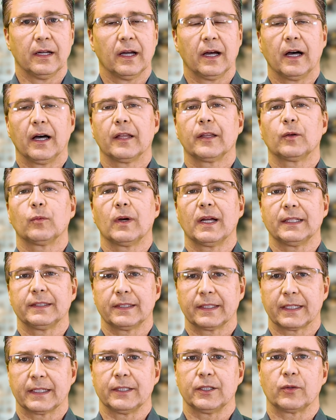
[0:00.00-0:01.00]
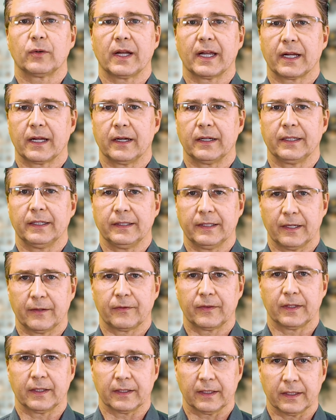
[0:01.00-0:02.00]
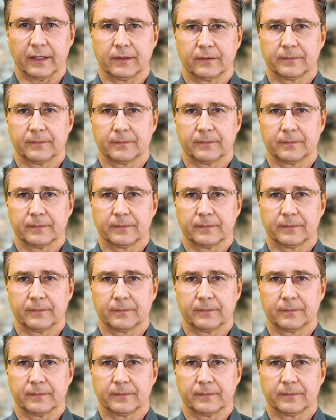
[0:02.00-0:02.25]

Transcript: Otherwise, it can drag on indefinitely.